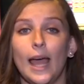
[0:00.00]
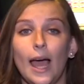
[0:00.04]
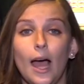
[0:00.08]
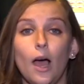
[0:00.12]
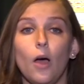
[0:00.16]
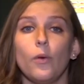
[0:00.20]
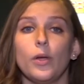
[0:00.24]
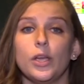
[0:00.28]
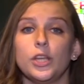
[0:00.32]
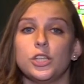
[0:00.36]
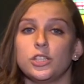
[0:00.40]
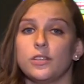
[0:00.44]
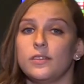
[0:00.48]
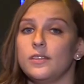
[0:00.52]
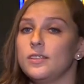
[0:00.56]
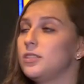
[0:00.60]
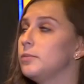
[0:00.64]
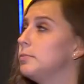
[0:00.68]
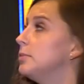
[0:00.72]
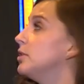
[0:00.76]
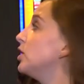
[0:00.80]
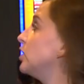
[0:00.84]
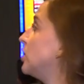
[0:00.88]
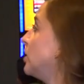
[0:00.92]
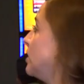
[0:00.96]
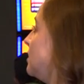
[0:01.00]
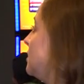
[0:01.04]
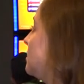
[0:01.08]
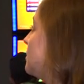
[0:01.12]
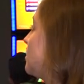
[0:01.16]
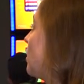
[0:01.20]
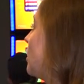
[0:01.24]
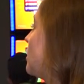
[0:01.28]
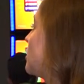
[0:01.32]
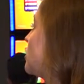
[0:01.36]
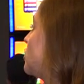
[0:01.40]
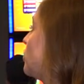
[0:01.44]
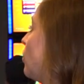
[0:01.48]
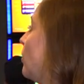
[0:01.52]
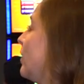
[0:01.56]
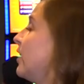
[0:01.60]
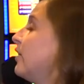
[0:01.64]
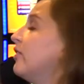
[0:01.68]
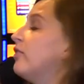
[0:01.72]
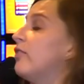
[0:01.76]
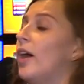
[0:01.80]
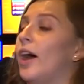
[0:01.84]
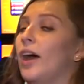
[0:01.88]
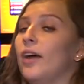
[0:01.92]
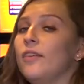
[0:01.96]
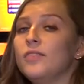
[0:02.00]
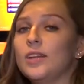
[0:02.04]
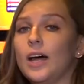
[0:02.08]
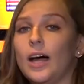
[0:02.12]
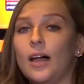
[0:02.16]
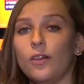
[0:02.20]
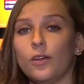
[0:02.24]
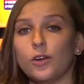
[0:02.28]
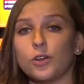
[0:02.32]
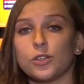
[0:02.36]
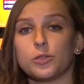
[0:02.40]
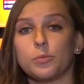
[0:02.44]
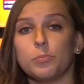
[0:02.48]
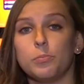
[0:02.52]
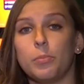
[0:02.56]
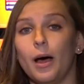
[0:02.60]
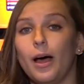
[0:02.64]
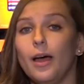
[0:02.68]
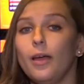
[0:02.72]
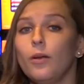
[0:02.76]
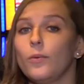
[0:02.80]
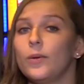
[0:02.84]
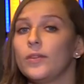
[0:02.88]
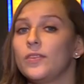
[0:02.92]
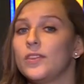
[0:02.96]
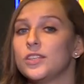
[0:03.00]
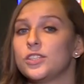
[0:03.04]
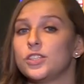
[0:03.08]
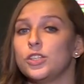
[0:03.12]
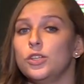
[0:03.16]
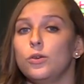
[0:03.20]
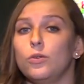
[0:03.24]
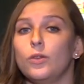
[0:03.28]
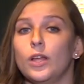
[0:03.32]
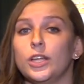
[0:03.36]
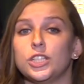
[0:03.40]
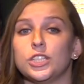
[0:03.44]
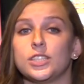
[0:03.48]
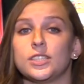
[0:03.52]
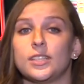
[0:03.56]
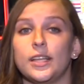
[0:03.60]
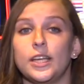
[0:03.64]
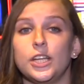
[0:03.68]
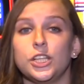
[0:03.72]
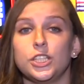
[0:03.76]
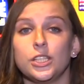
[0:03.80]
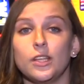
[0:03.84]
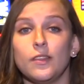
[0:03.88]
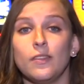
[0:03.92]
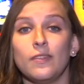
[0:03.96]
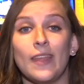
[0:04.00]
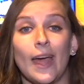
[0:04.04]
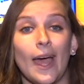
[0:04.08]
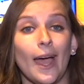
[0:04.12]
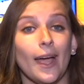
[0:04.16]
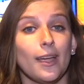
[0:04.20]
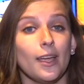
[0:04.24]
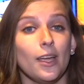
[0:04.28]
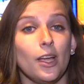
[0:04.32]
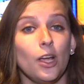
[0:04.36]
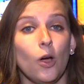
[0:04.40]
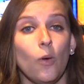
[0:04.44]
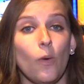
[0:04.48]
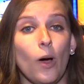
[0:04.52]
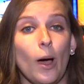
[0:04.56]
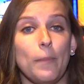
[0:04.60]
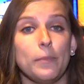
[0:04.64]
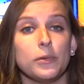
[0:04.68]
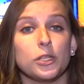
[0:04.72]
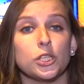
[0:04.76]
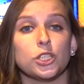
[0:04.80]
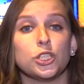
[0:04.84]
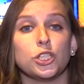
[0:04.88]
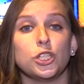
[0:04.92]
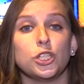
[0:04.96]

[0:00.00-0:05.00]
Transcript: Now each of these machines costs $25, but with this new legislation, that can go up to